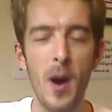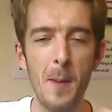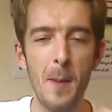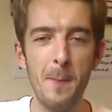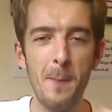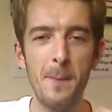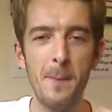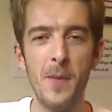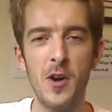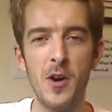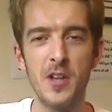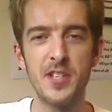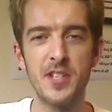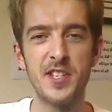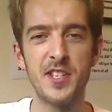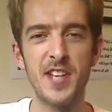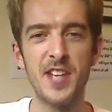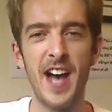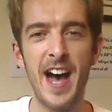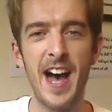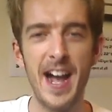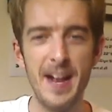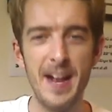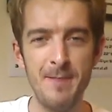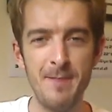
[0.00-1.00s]
One more
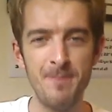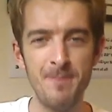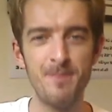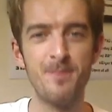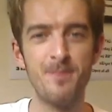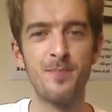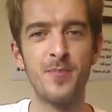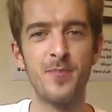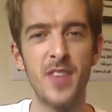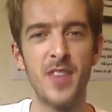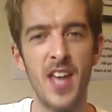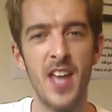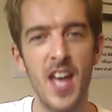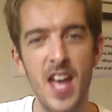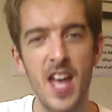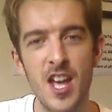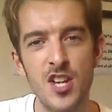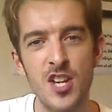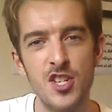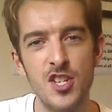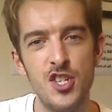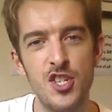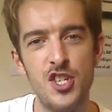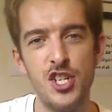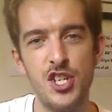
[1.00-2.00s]
time.
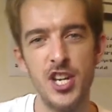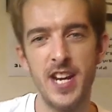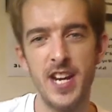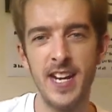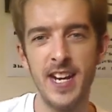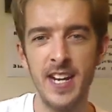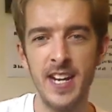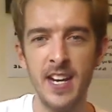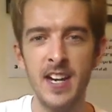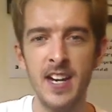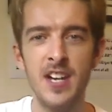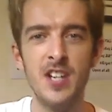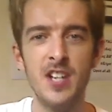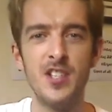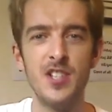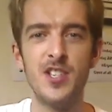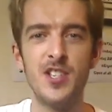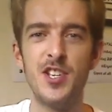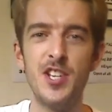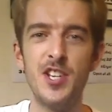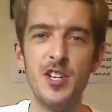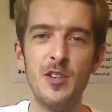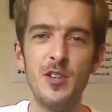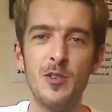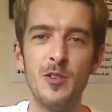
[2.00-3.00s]
G
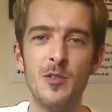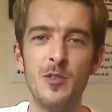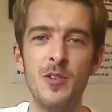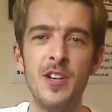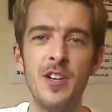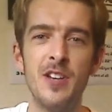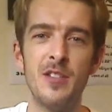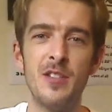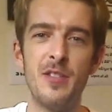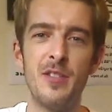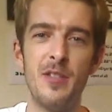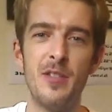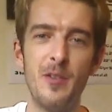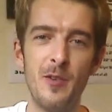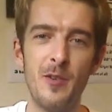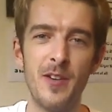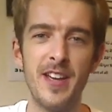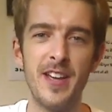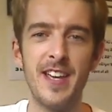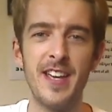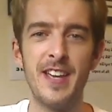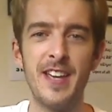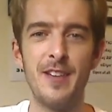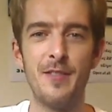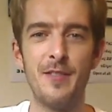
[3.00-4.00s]
two,
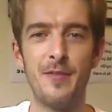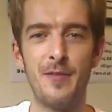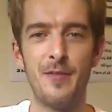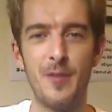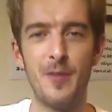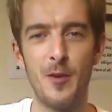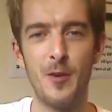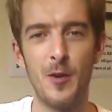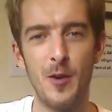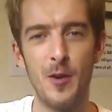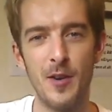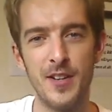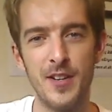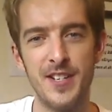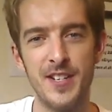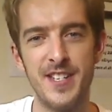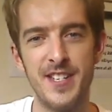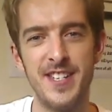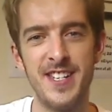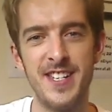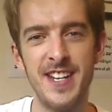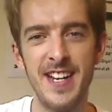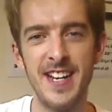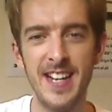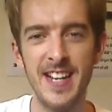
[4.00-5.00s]
three, four.
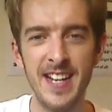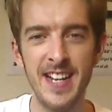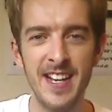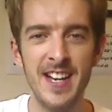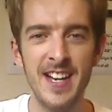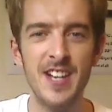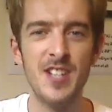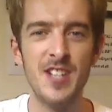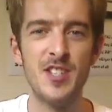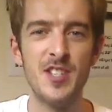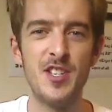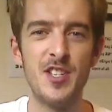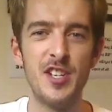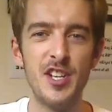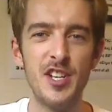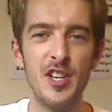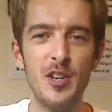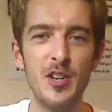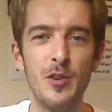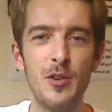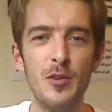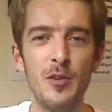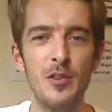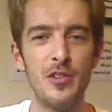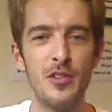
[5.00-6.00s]
G
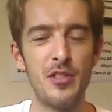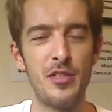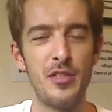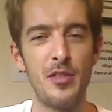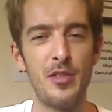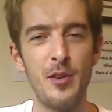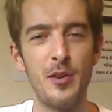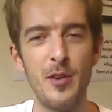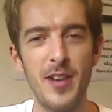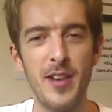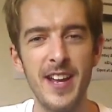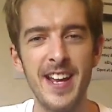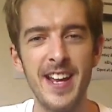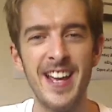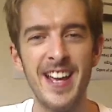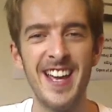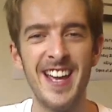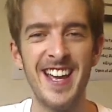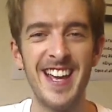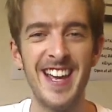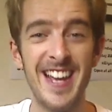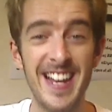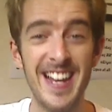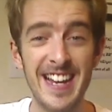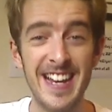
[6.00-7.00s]
two, three,
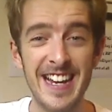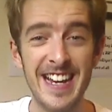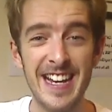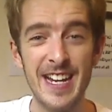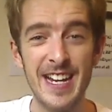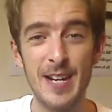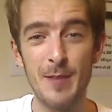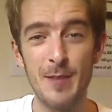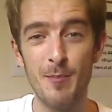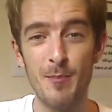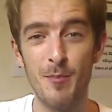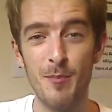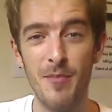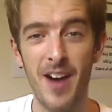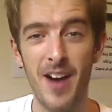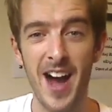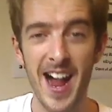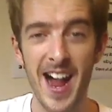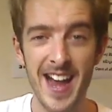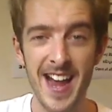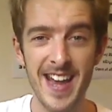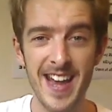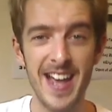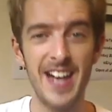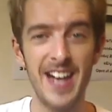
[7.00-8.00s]
E
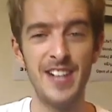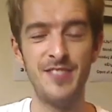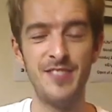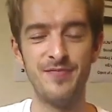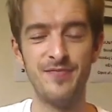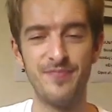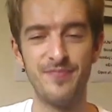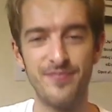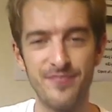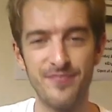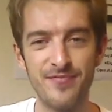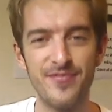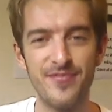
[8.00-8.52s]
minor.